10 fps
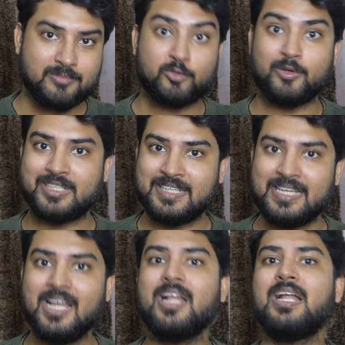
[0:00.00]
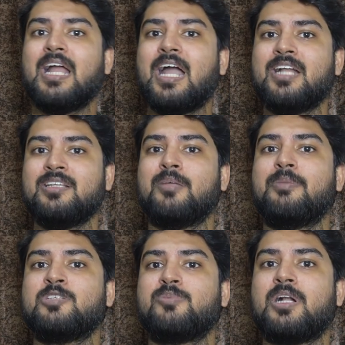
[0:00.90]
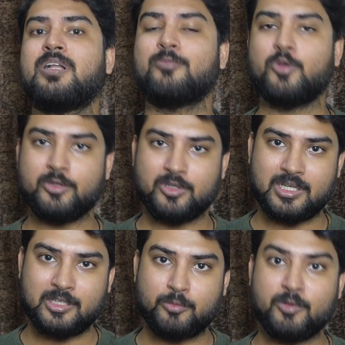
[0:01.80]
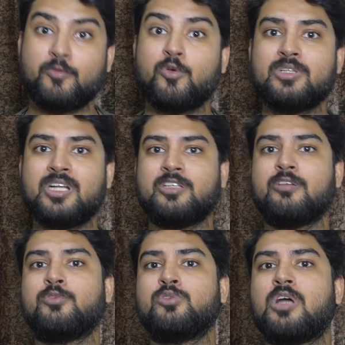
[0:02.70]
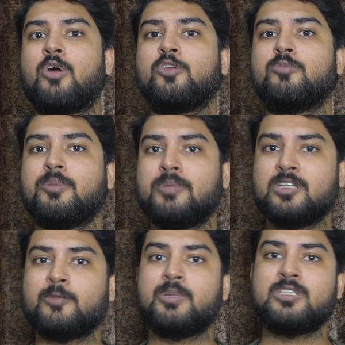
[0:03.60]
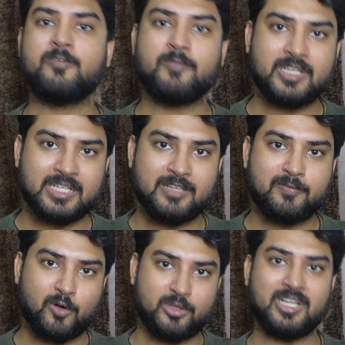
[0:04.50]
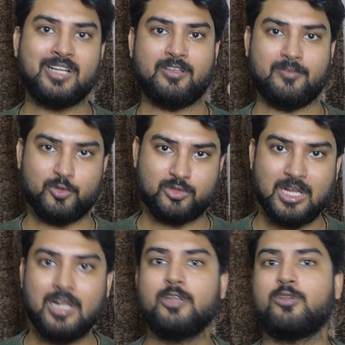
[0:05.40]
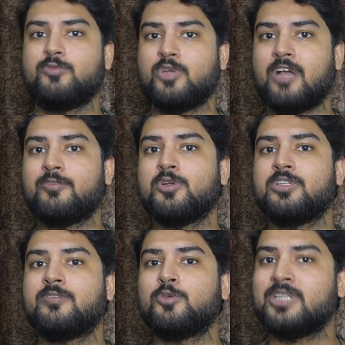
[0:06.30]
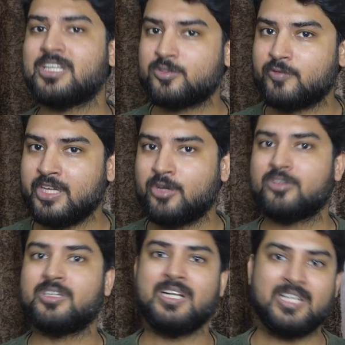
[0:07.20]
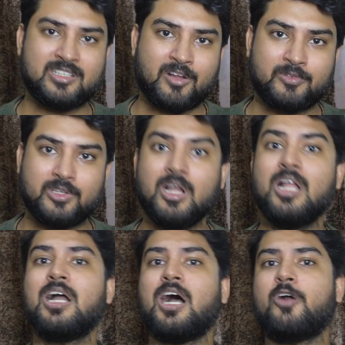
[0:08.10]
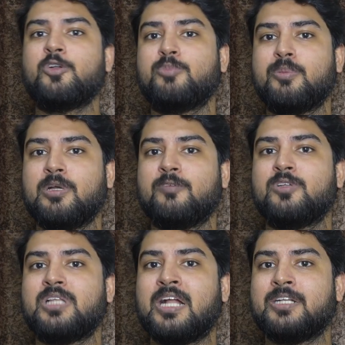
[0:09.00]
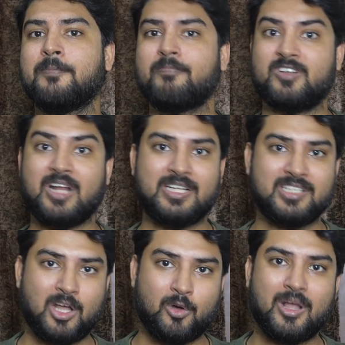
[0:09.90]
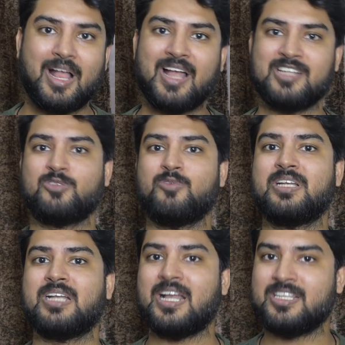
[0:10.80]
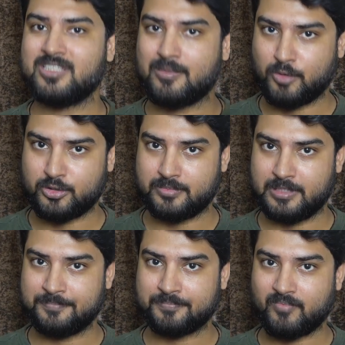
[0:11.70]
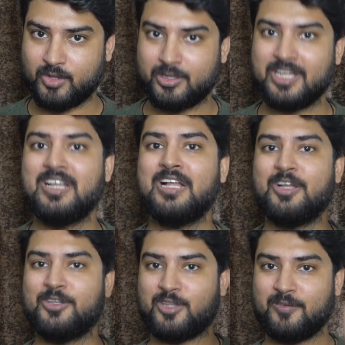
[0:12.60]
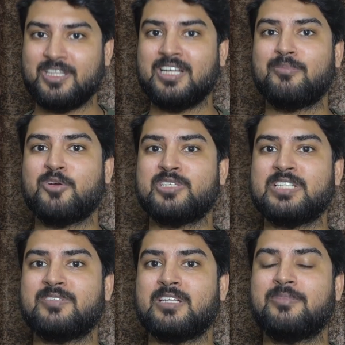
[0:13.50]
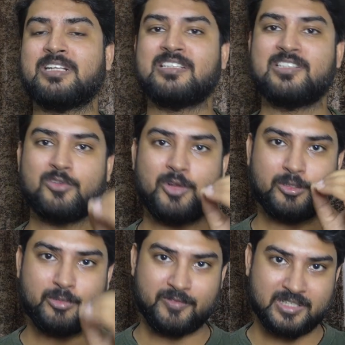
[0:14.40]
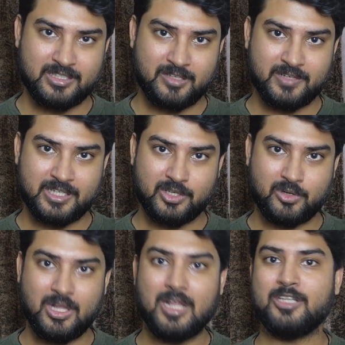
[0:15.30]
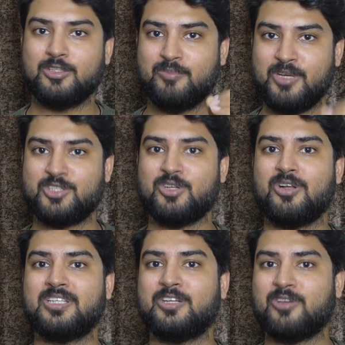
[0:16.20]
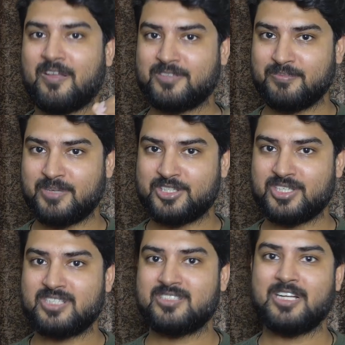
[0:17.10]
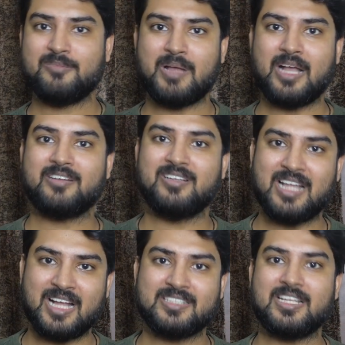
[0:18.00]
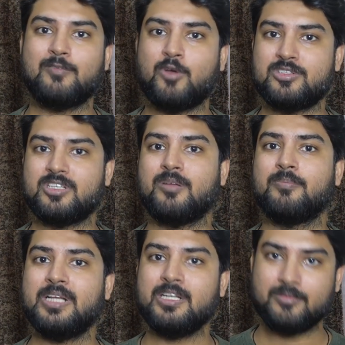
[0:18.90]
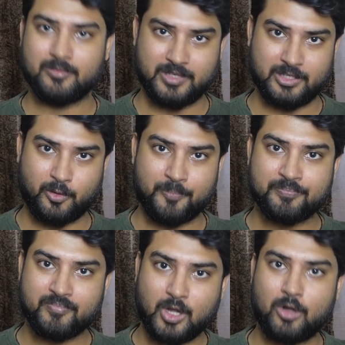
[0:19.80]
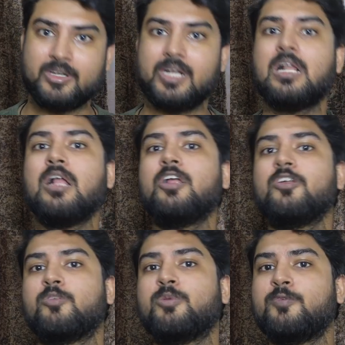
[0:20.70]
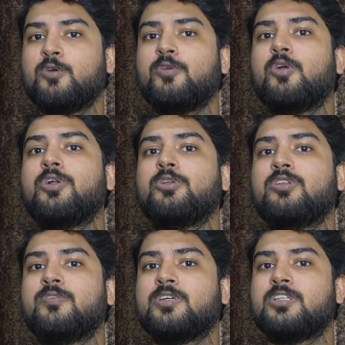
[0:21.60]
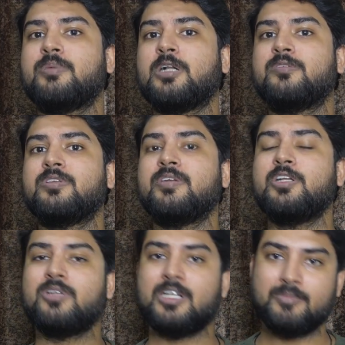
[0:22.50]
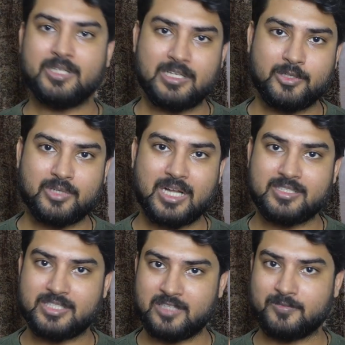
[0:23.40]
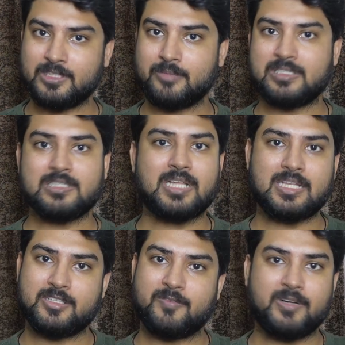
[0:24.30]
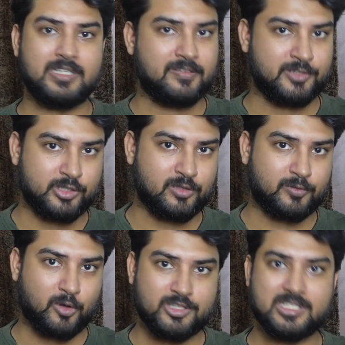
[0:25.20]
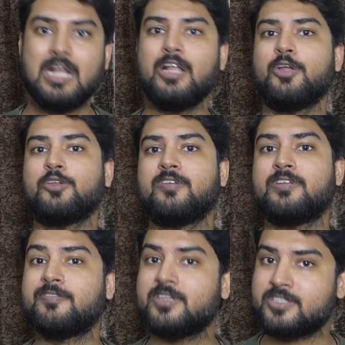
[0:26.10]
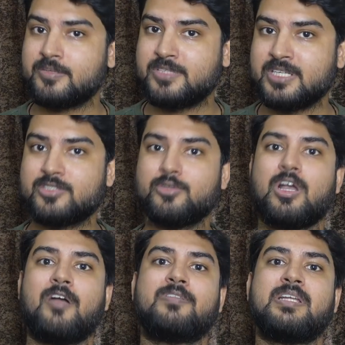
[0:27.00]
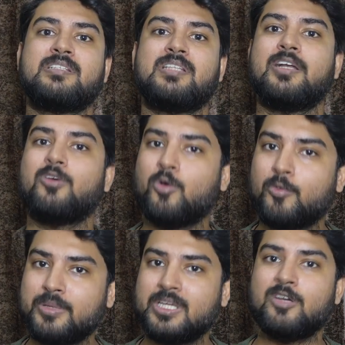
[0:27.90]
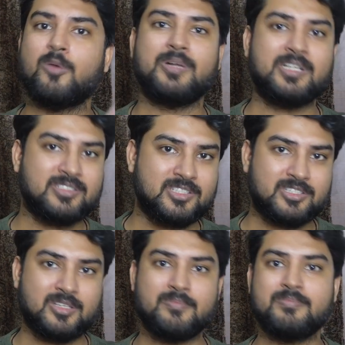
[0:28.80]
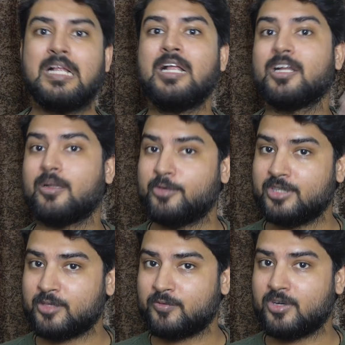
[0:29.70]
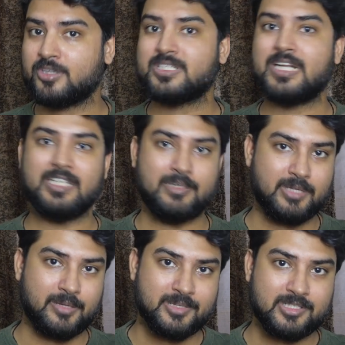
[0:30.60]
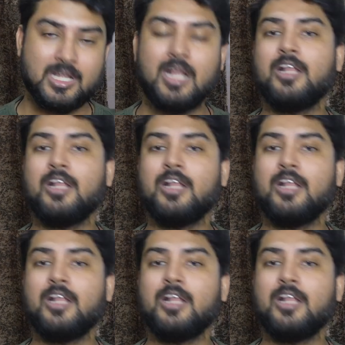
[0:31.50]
them quickly, and the best part, I'm going to tell you before the interviews how do you prepare specifically for the interviews. So if you have your interview next week or three days after, how do you prepare for that right now as quick as possible? Okay, so everything about CS fundamentals is going to be within the video. So make sure that you have some patience, sit back, relax, and watch the complete video. All right. So before we go into the further part of the video, let me tell you that CS fundamentals has different division, of course you have different subjects. You have things like OOP, operating system, computer networks, and DBMS.